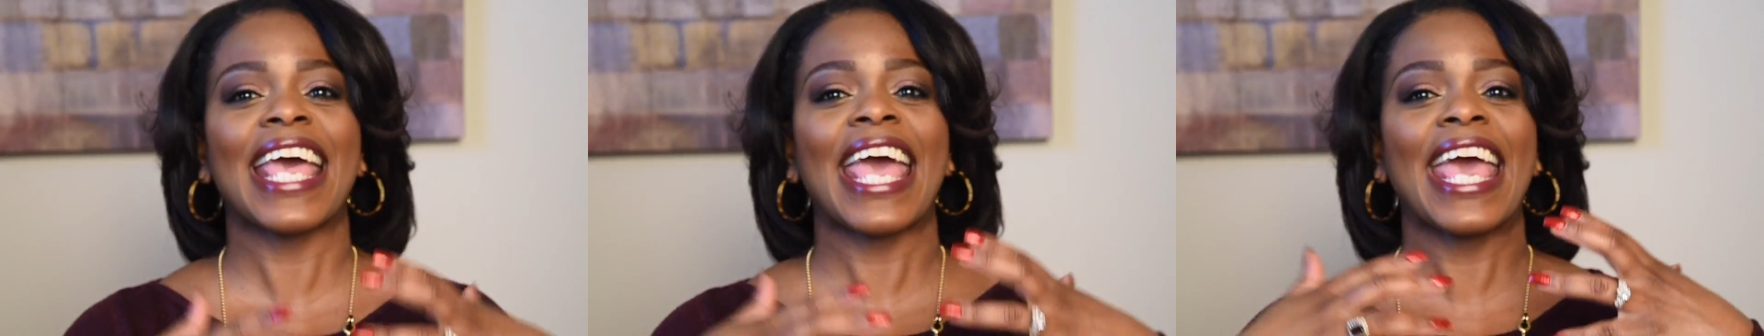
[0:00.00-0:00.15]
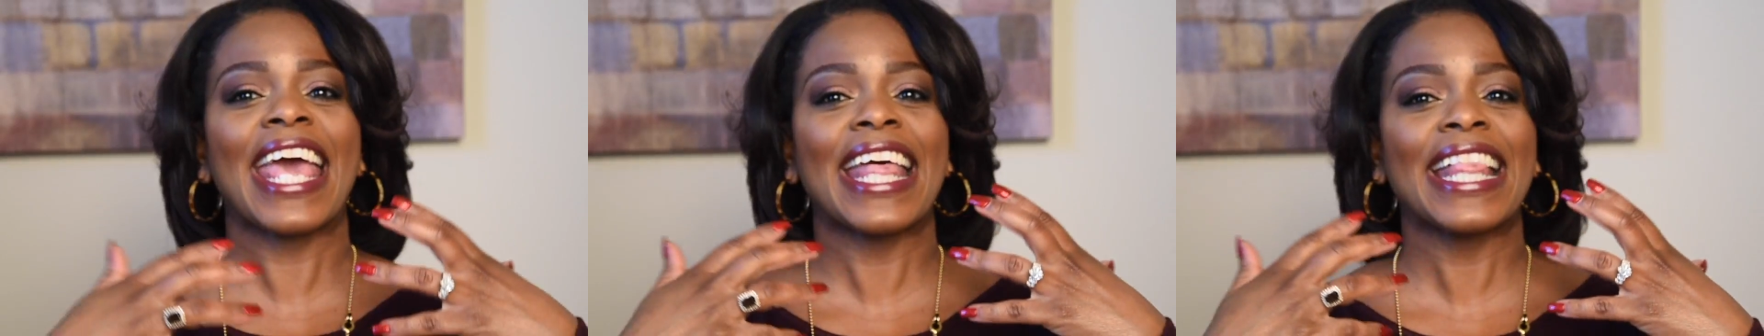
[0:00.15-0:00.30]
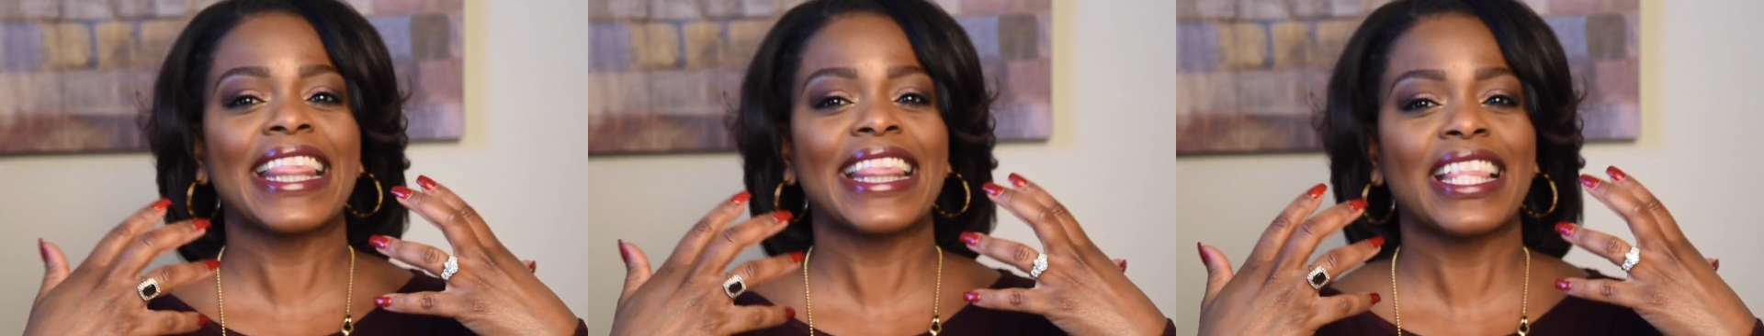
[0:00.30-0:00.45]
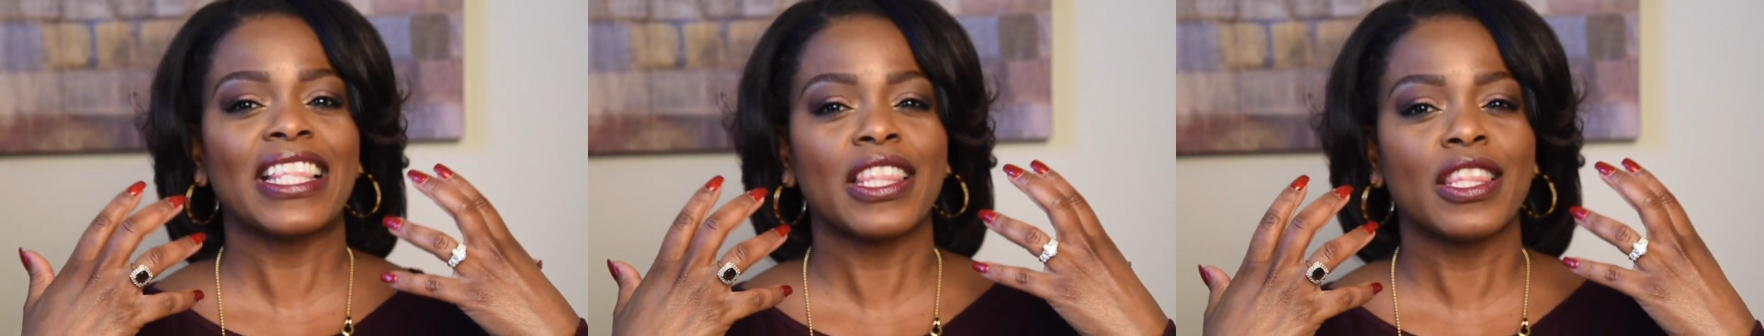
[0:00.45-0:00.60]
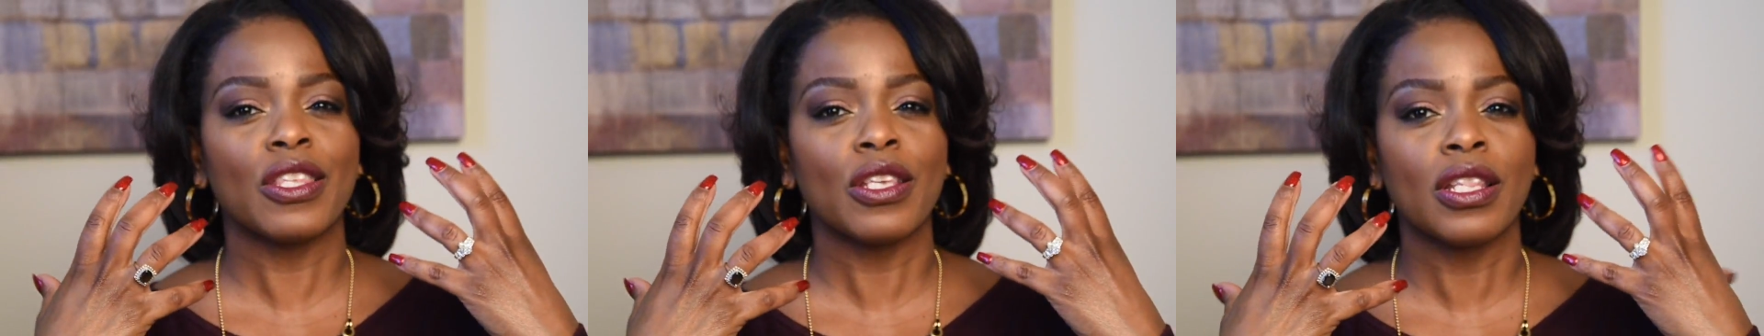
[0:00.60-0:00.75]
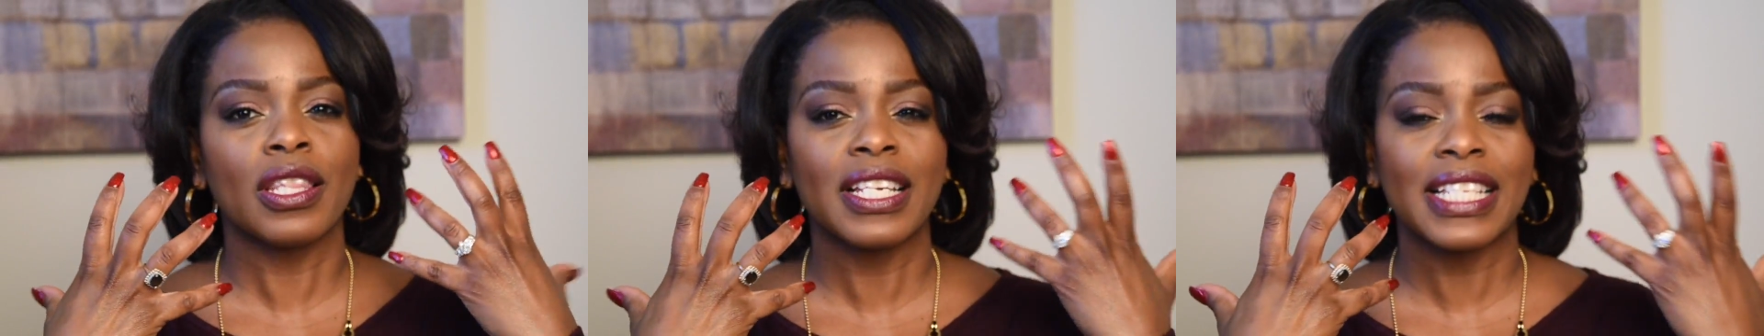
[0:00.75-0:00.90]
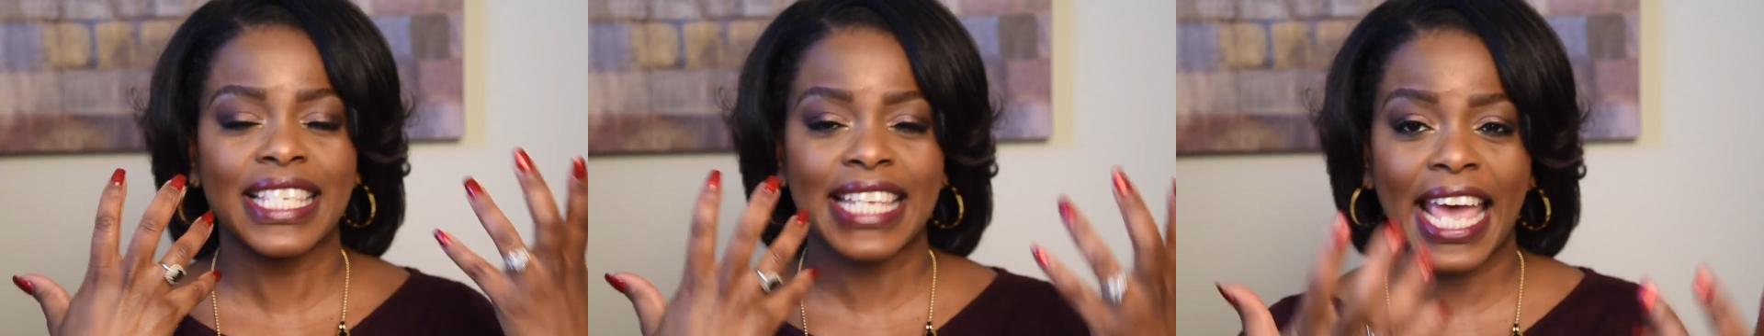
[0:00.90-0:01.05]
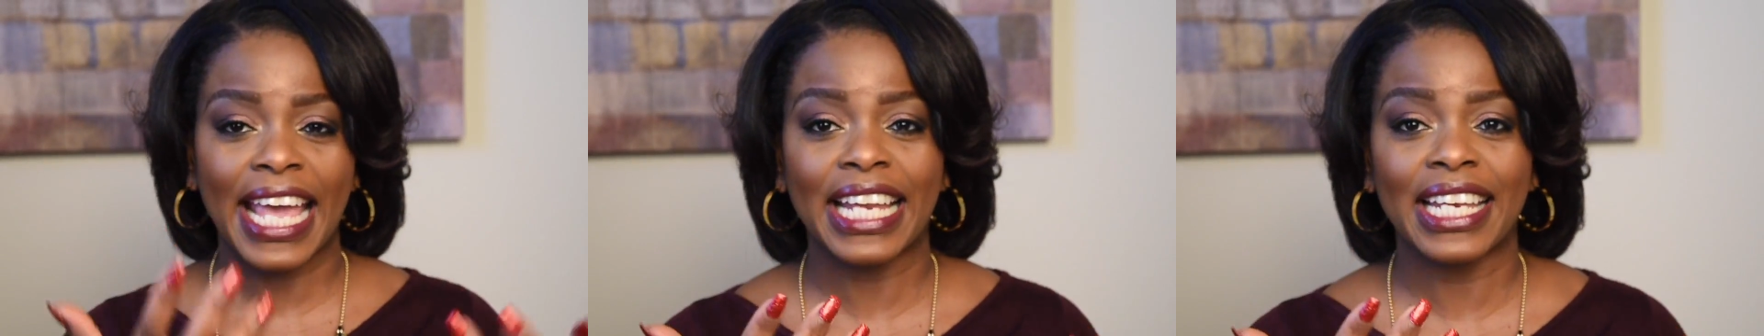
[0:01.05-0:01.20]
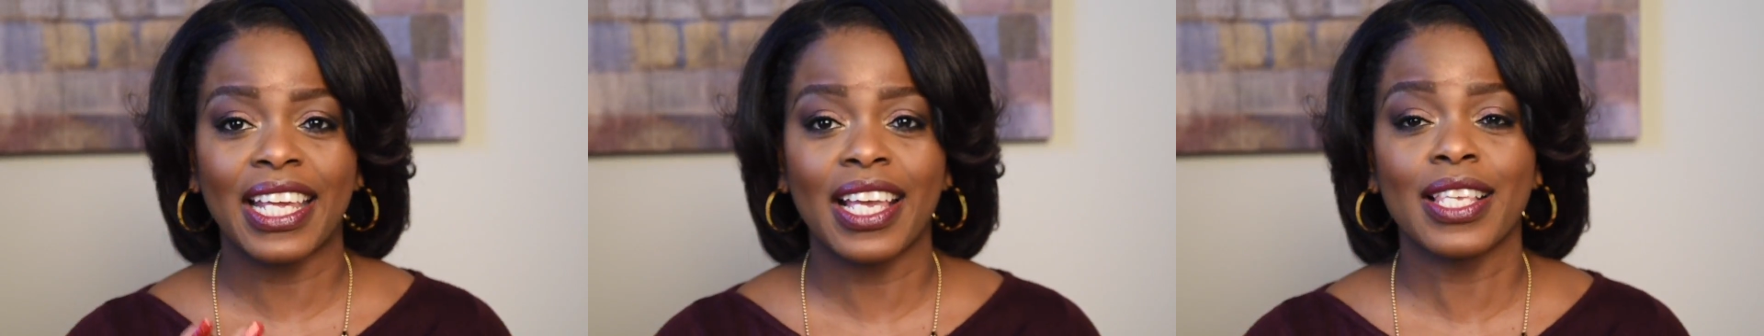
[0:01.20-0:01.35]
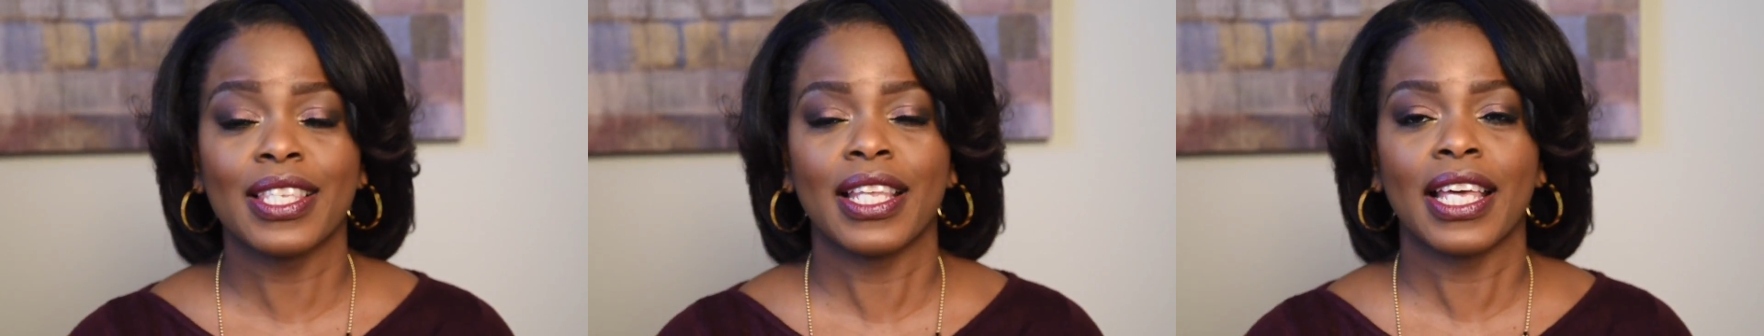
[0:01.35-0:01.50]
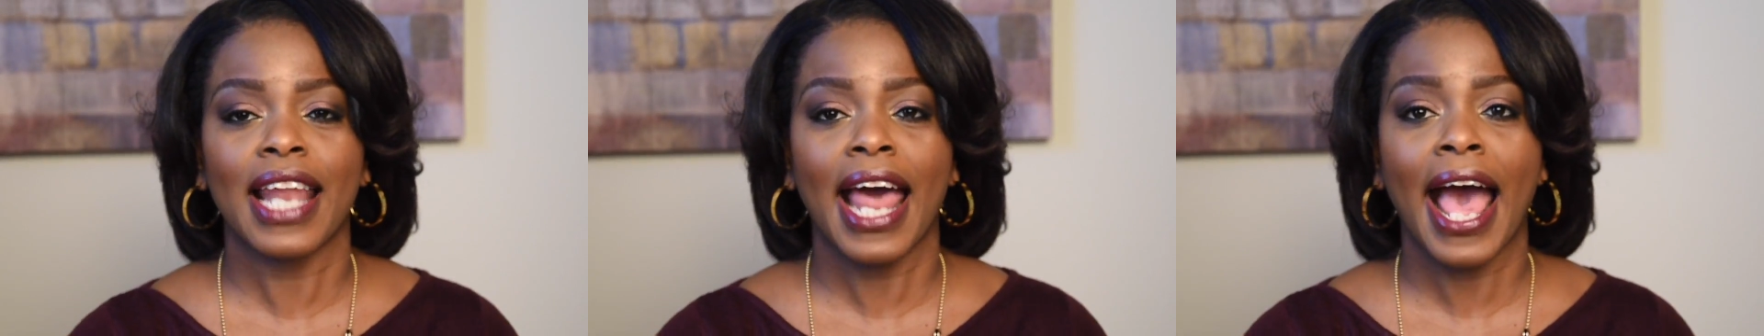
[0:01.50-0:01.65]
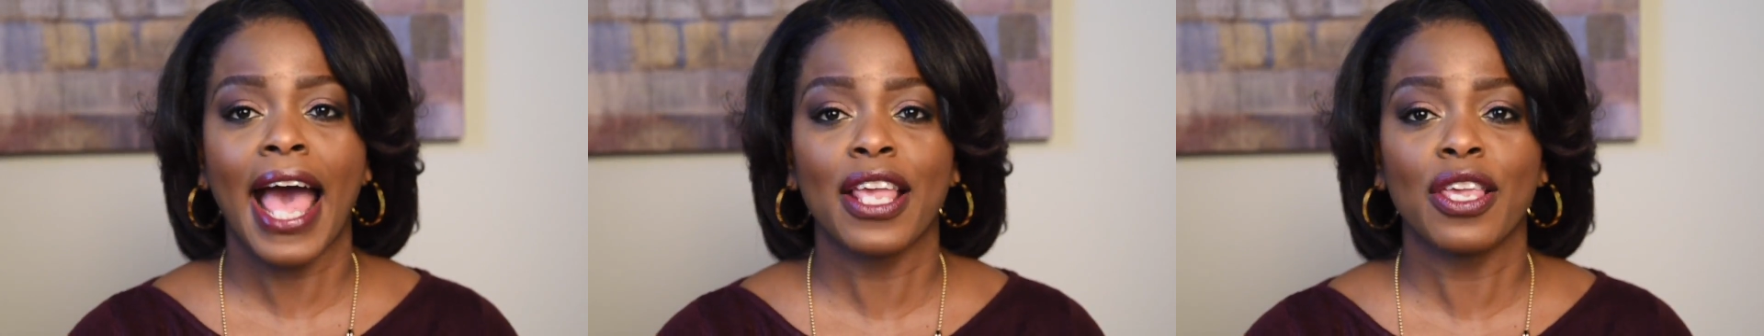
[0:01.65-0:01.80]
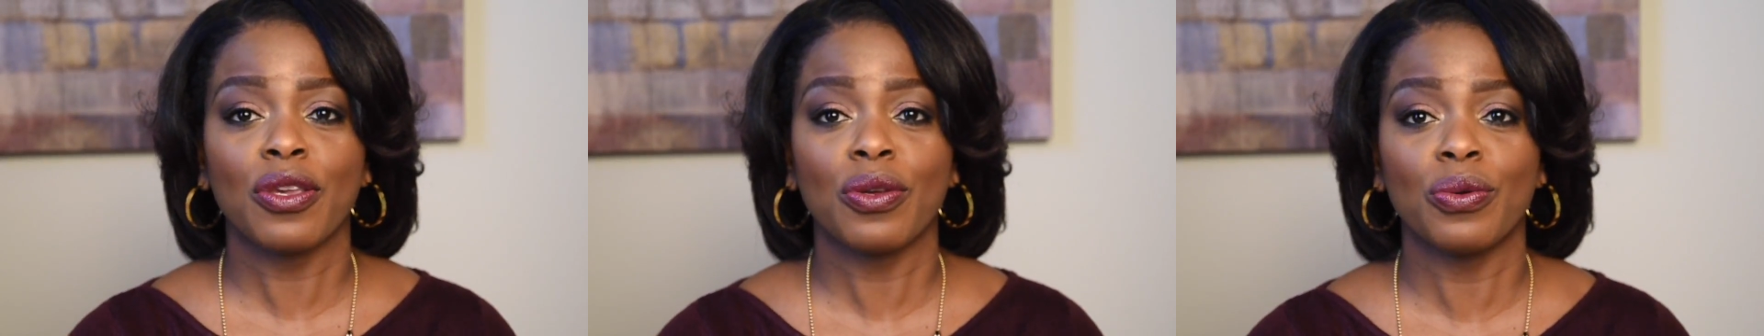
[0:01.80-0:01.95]
and the techniques that
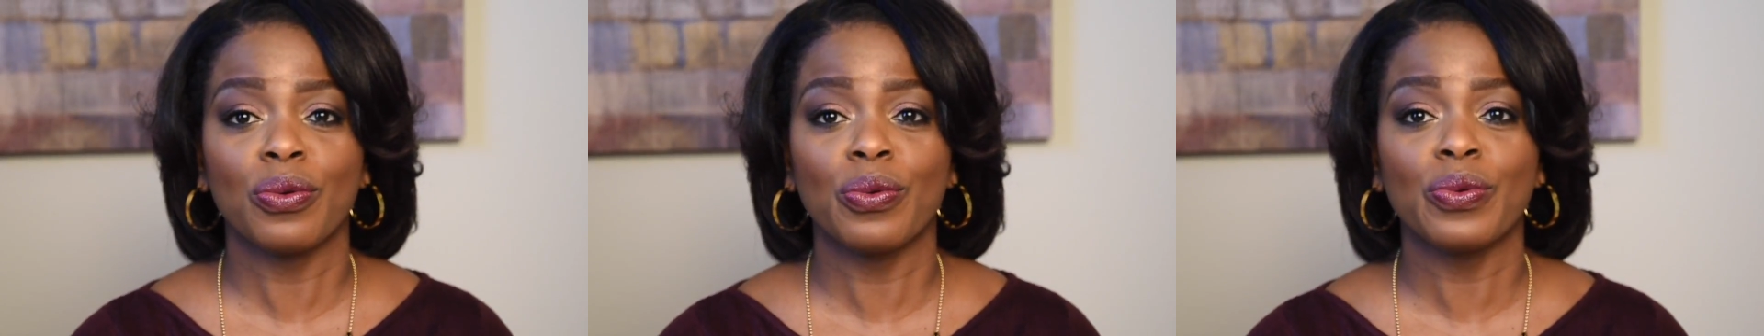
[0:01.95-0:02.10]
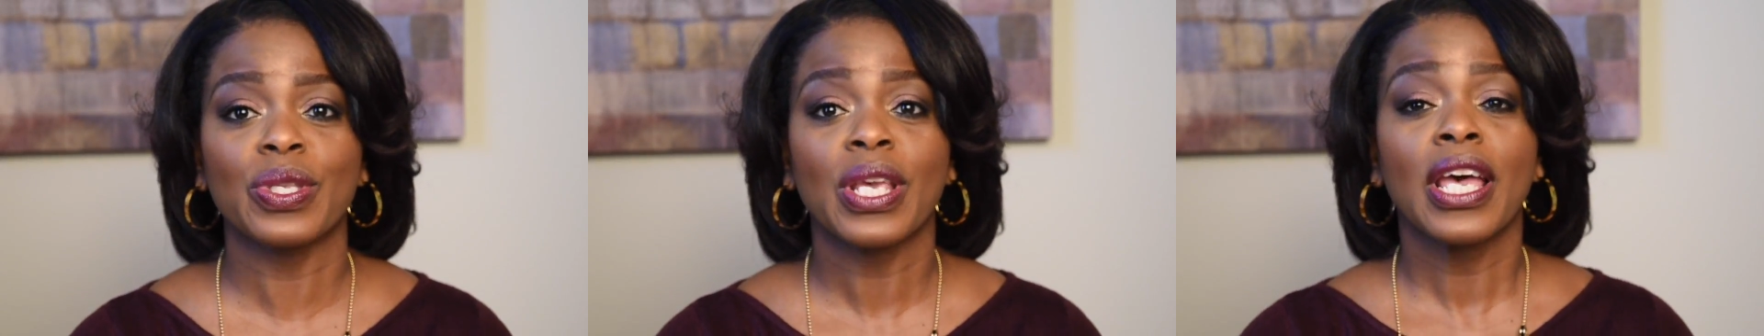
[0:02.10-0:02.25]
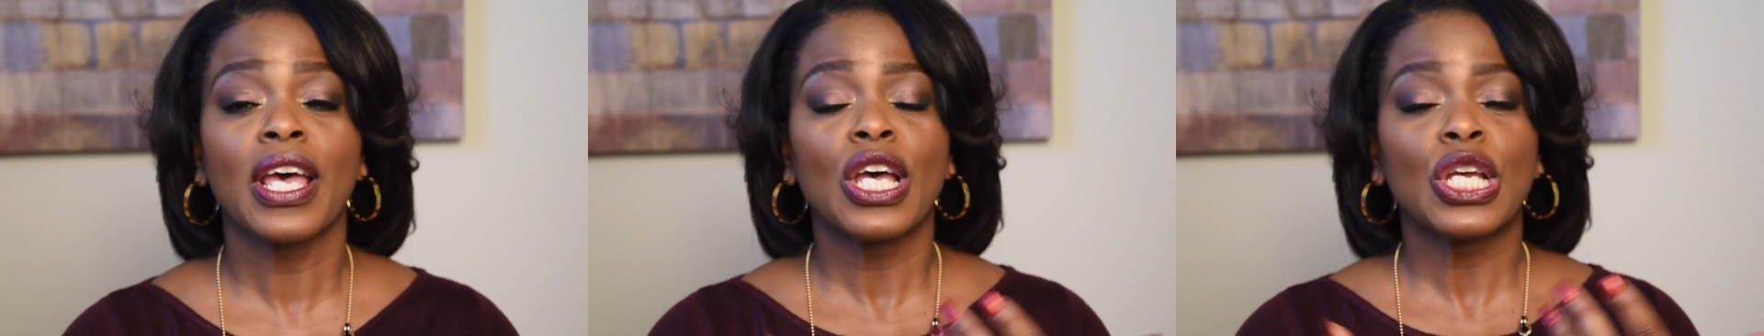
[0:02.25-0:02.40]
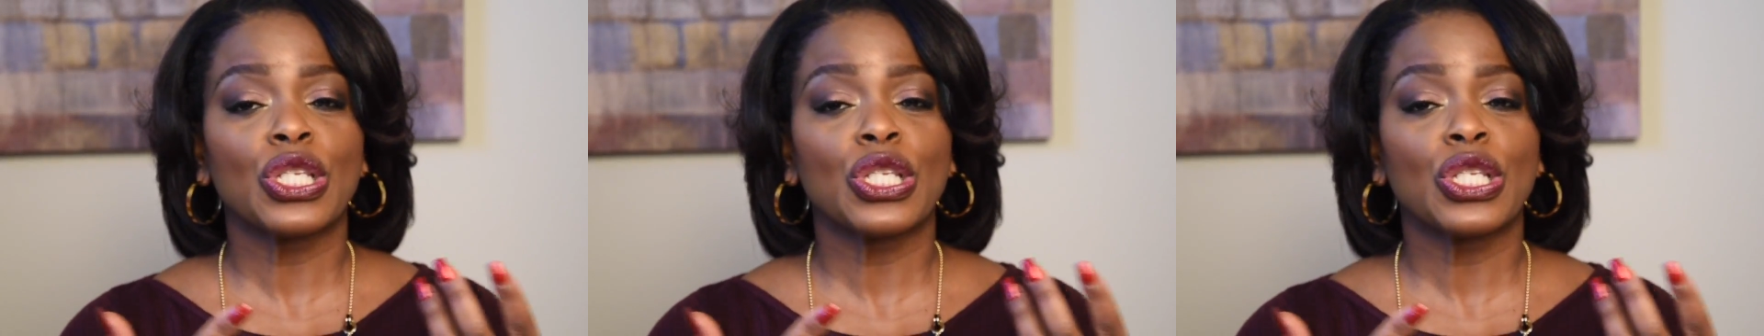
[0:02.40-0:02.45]
I use